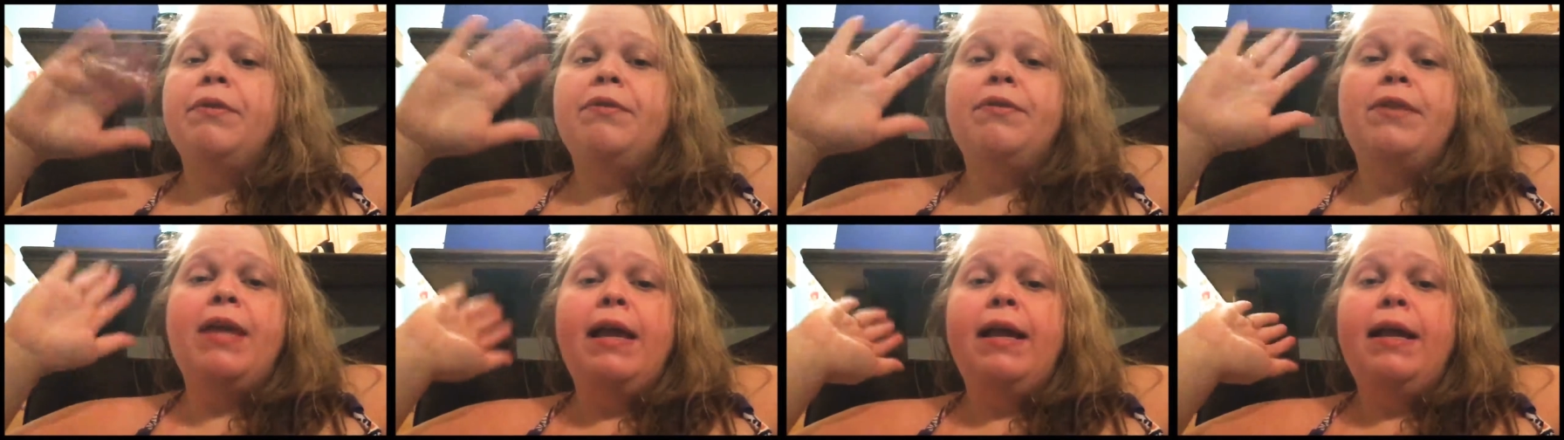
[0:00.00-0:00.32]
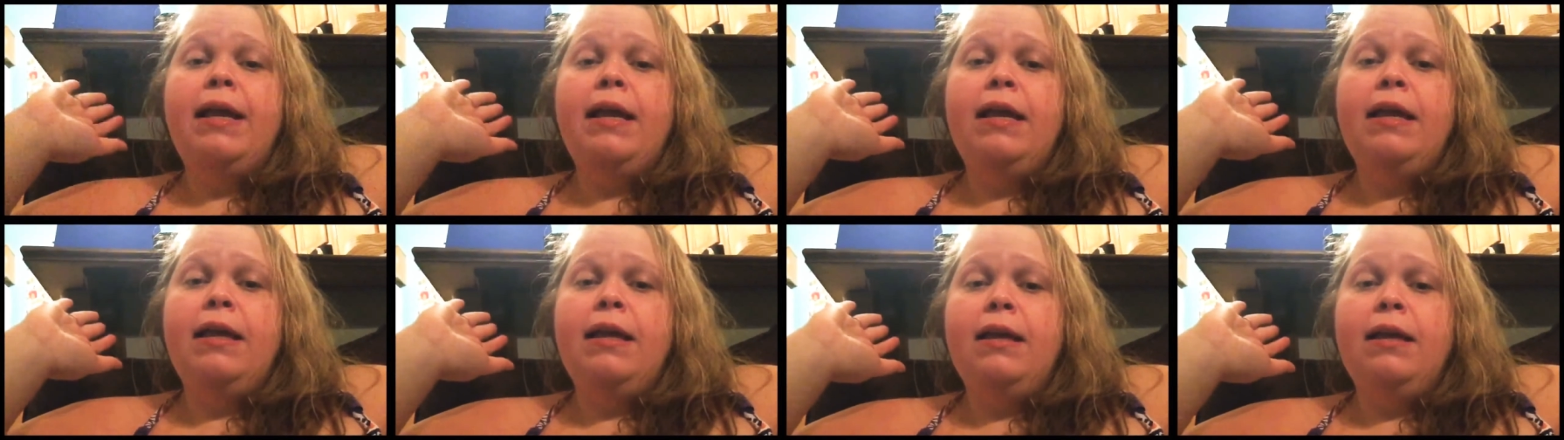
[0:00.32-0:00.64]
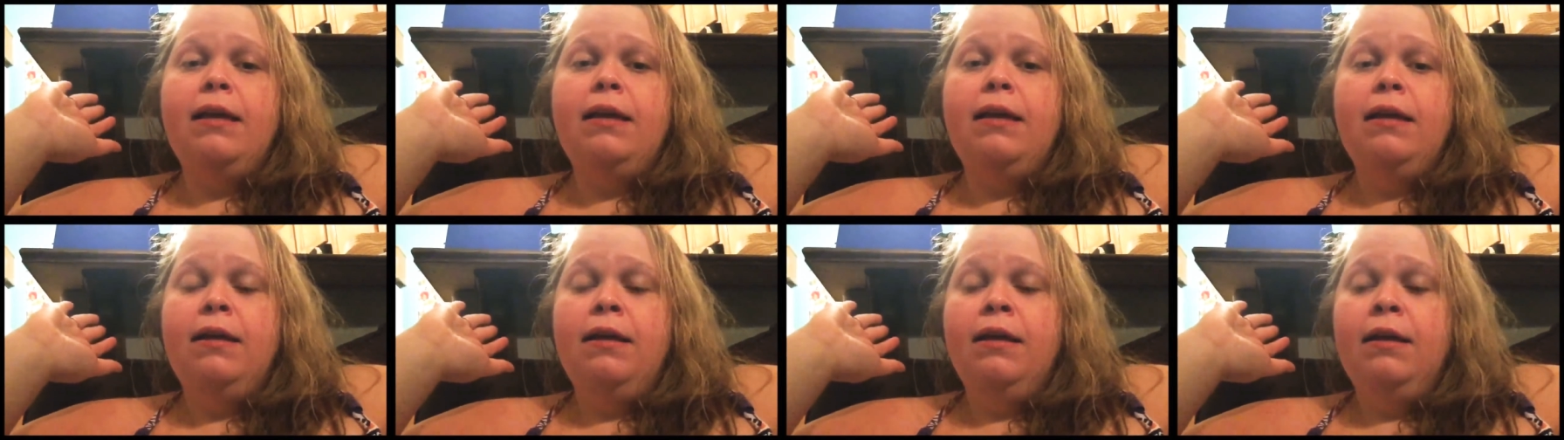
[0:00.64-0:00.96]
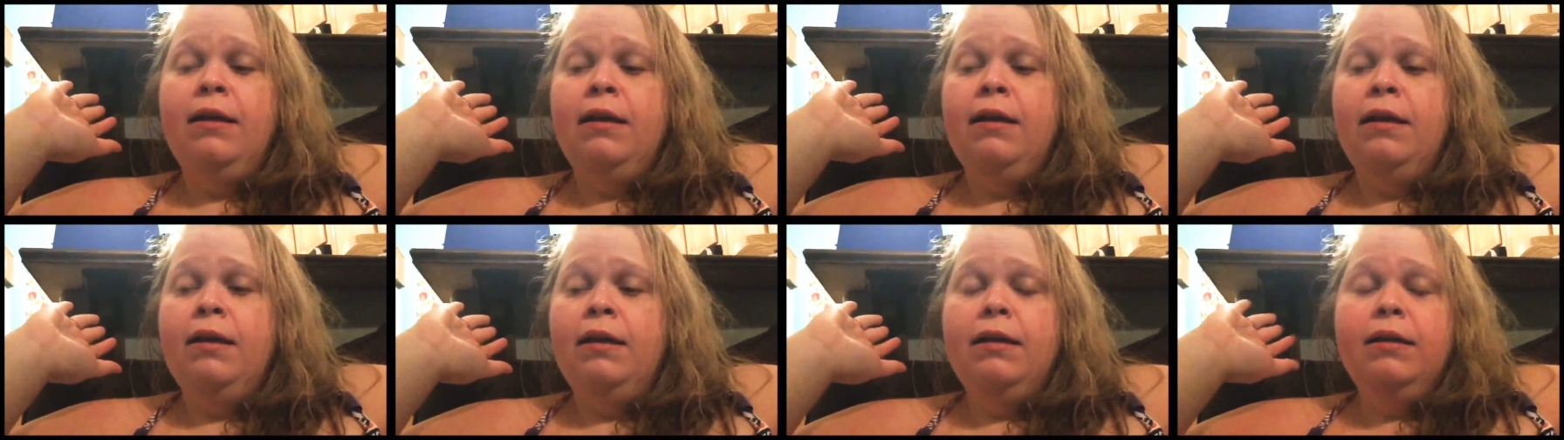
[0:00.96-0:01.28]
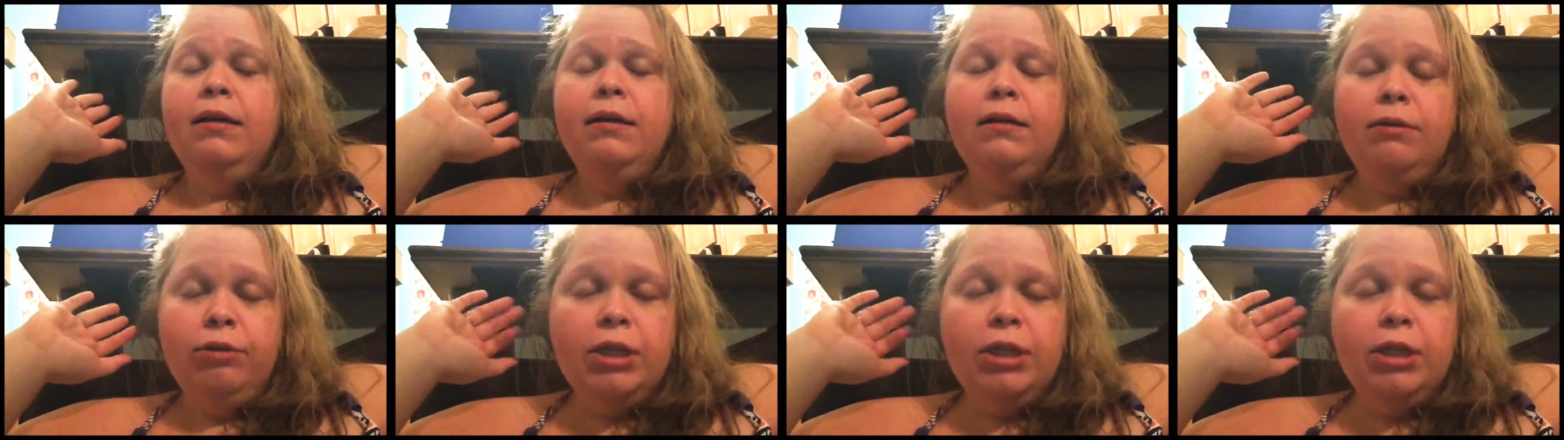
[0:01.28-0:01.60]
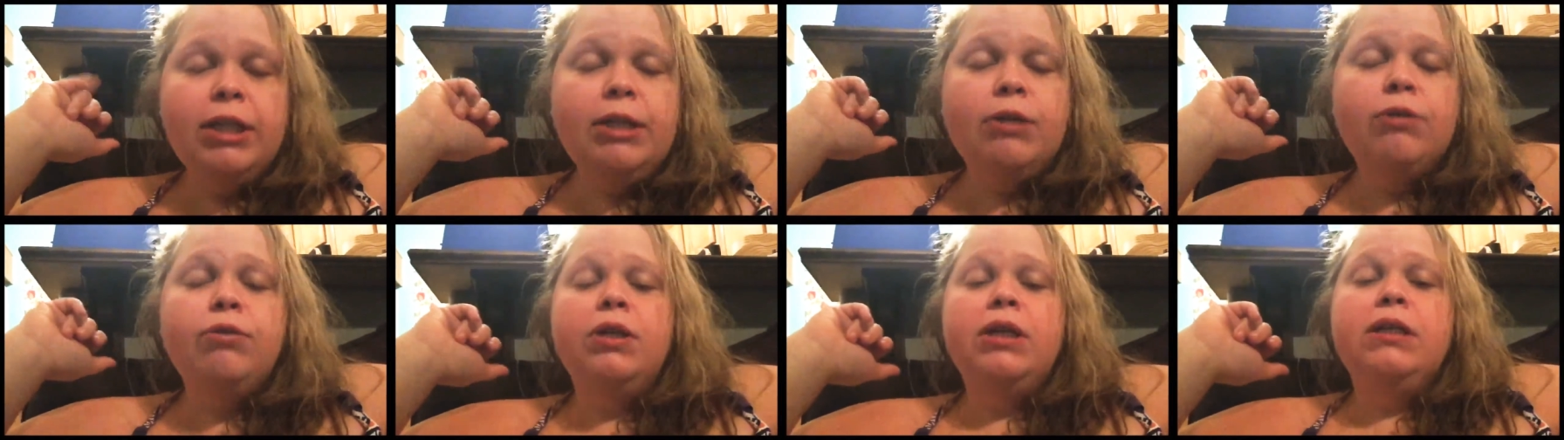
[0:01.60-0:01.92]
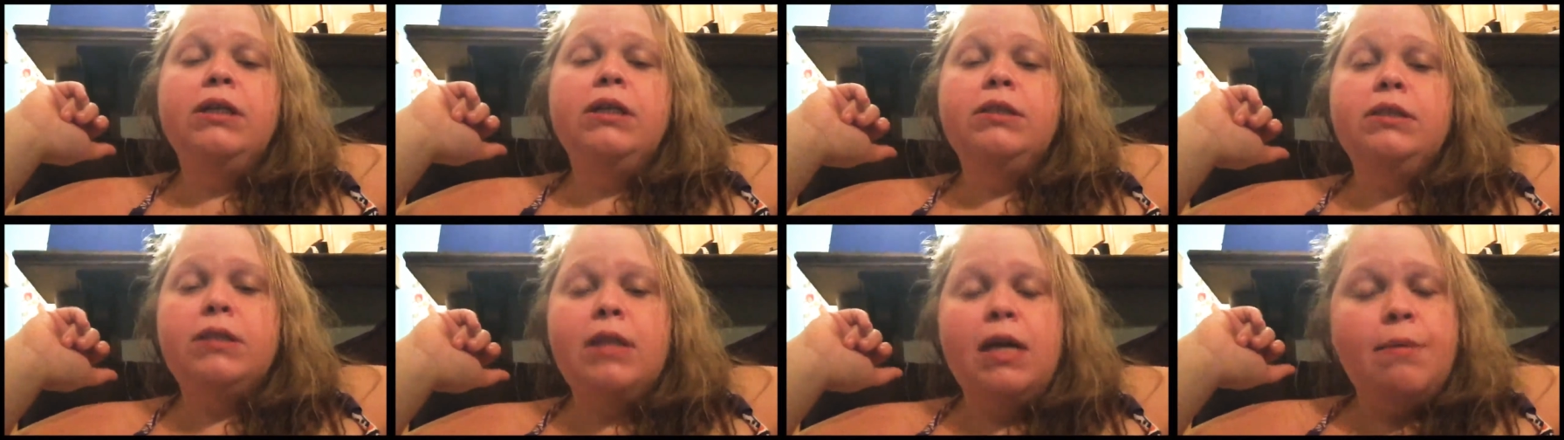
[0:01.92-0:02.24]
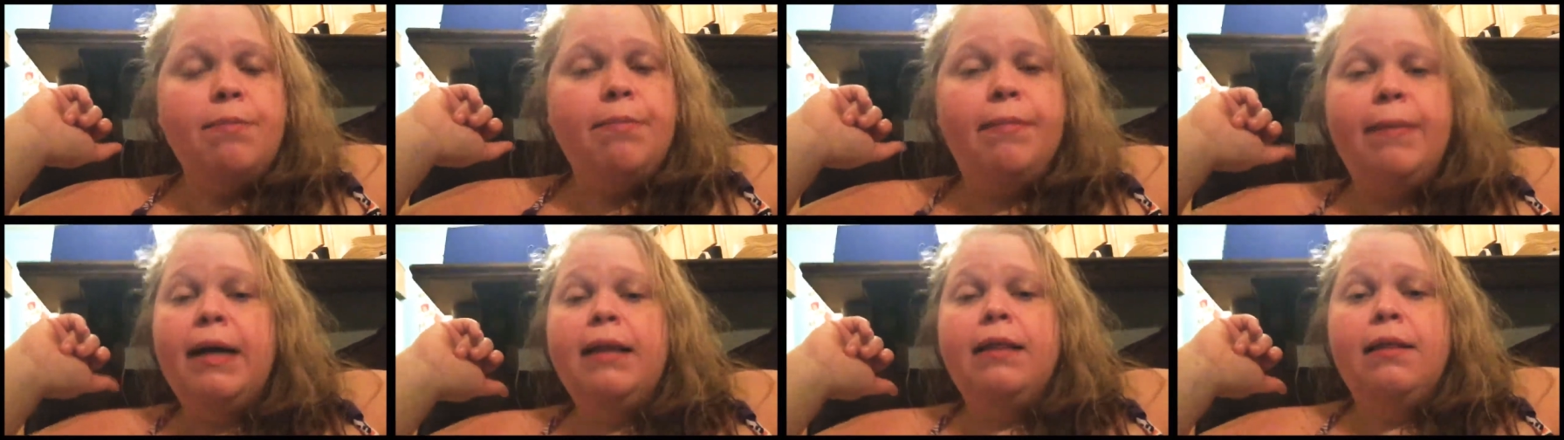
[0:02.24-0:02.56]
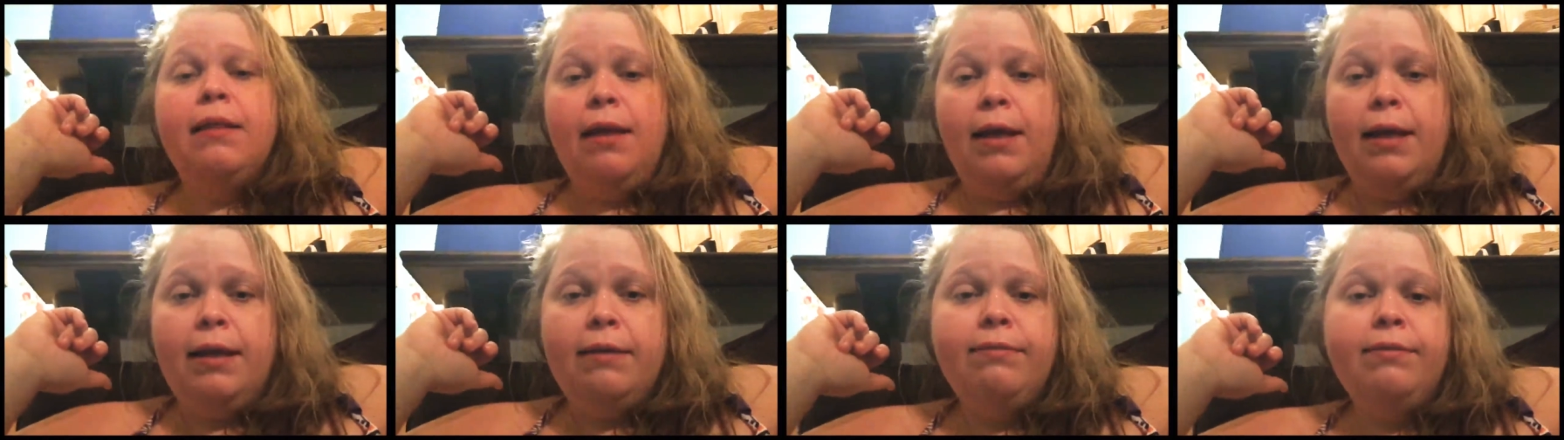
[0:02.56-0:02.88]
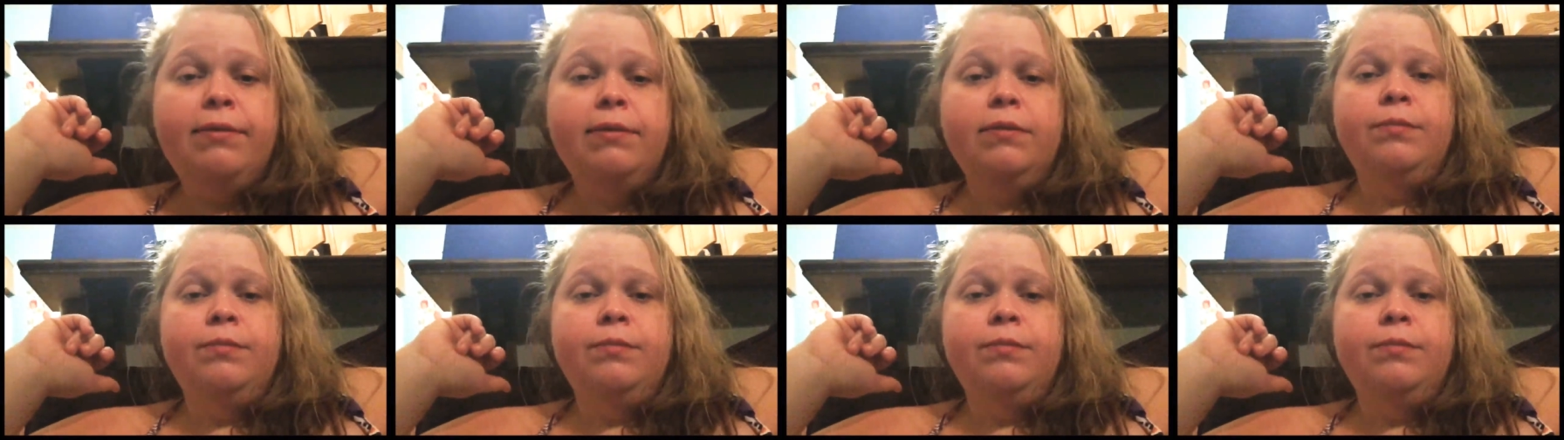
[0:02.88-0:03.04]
They literally saved my life.